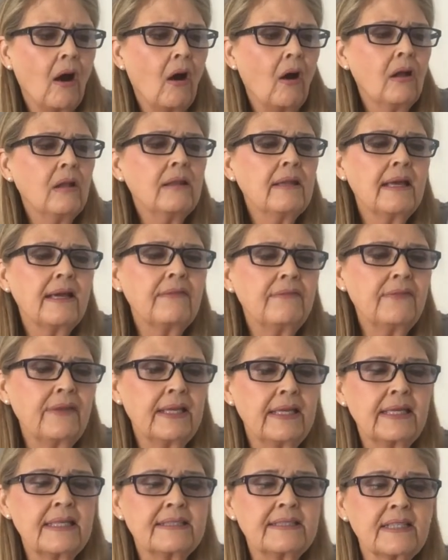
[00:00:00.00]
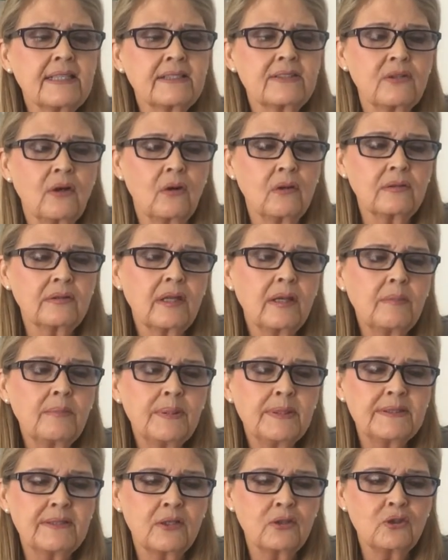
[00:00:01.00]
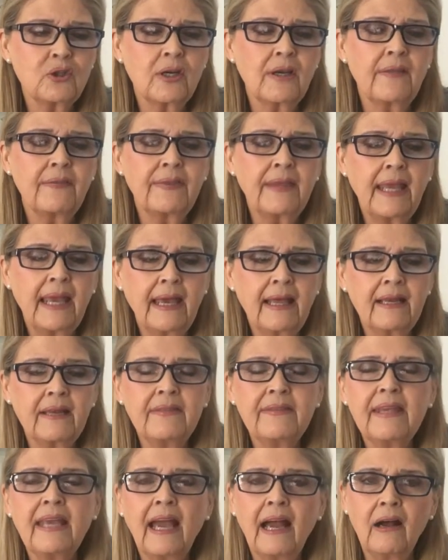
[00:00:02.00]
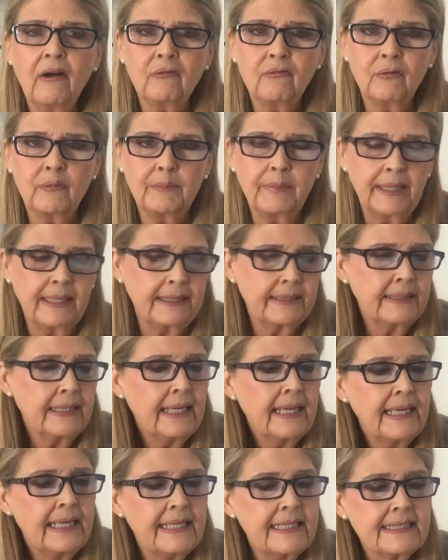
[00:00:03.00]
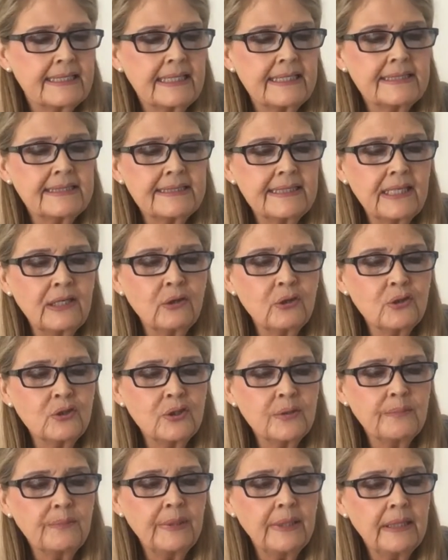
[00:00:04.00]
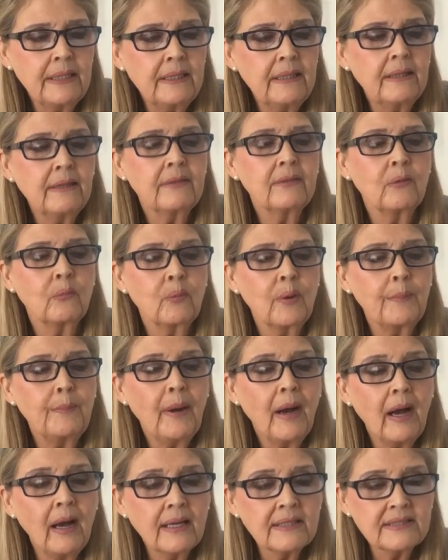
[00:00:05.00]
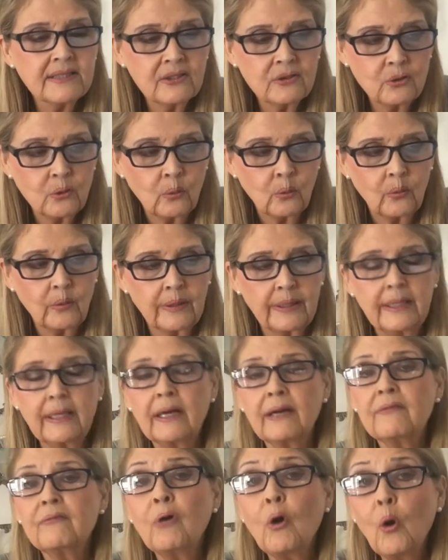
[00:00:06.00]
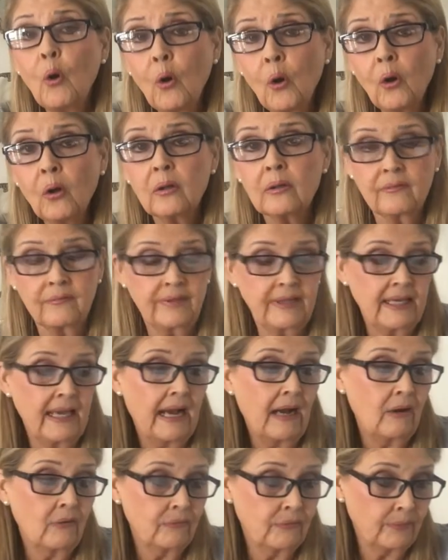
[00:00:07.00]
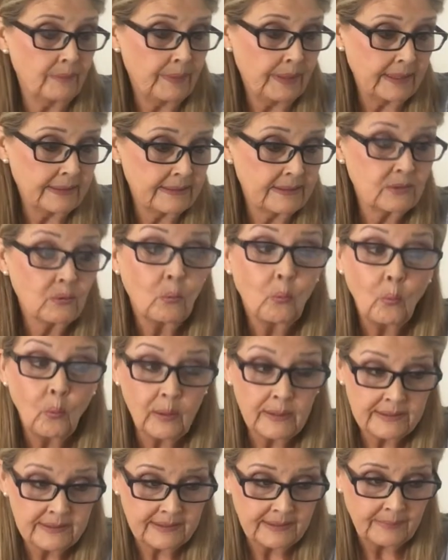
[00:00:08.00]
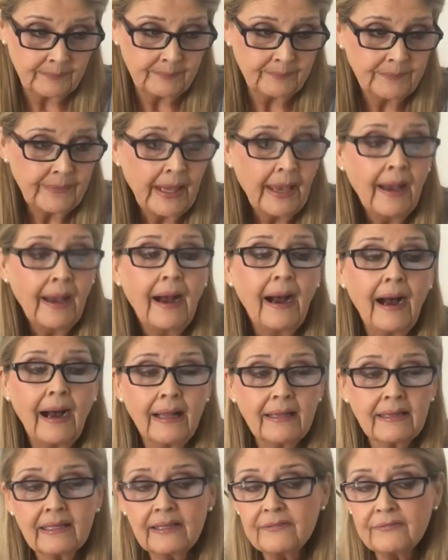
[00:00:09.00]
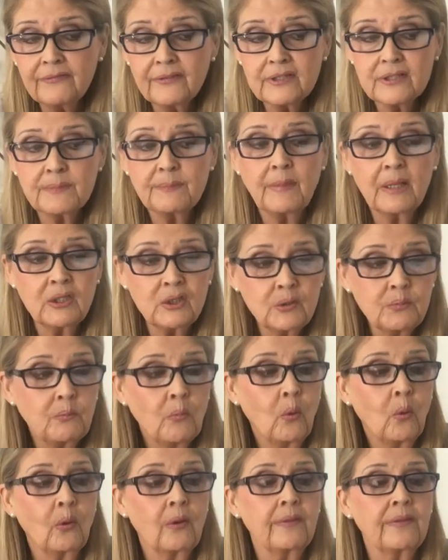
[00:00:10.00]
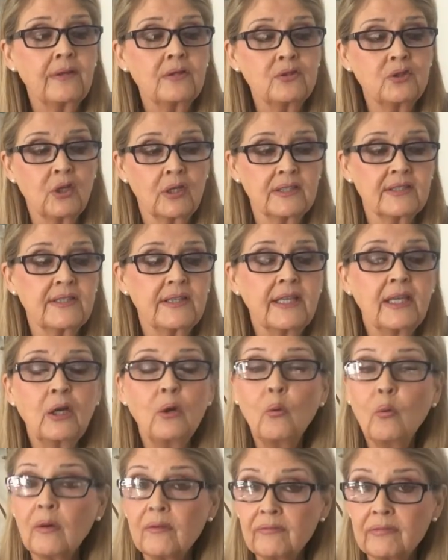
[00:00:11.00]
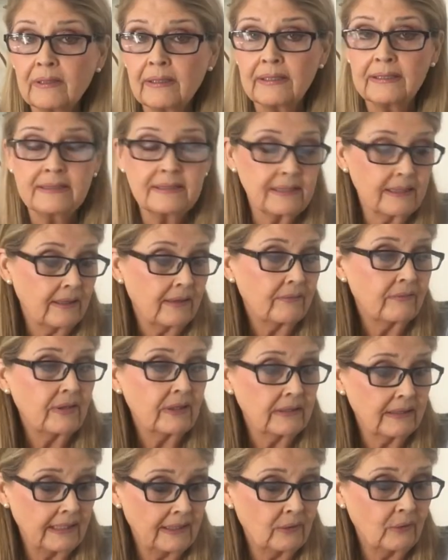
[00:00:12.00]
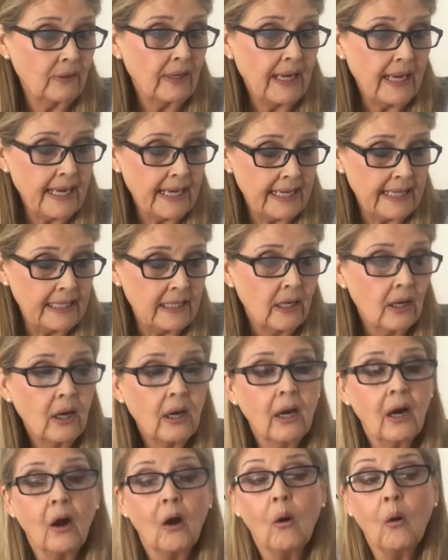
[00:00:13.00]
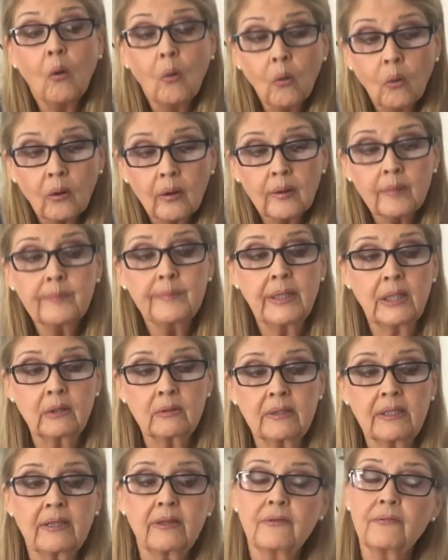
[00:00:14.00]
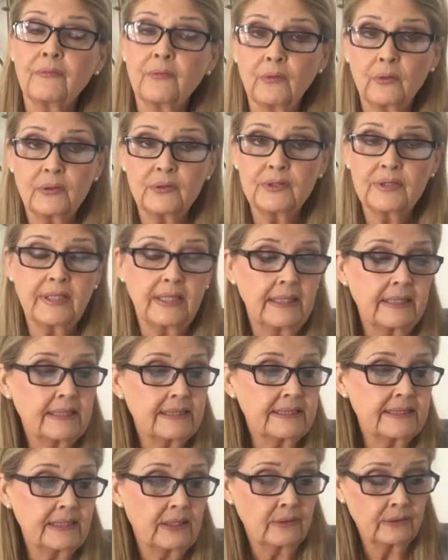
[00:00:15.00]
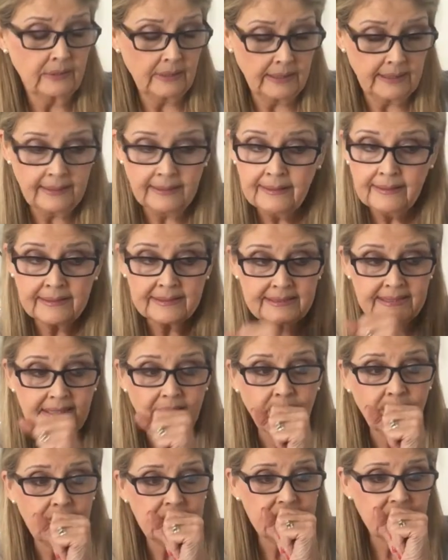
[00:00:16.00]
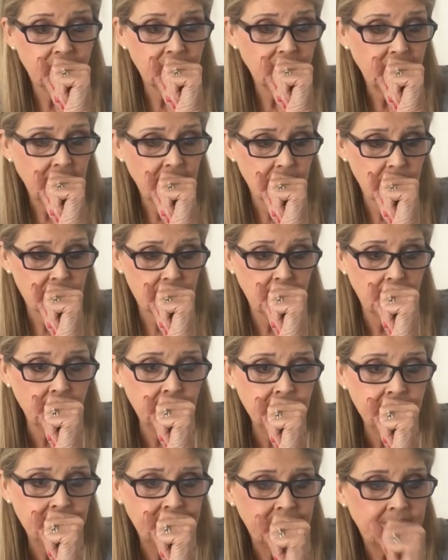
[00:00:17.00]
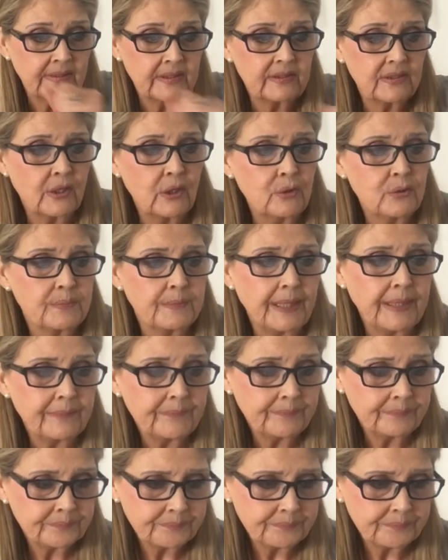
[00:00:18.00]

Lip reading: Aleph, in its exalted position at the head of the alphabet, is considered to be the repository of all of the alphabet's wisdom. Aleph is much more than just the equivalent of the letter A, or merely the first in a series of letters. Excuse me.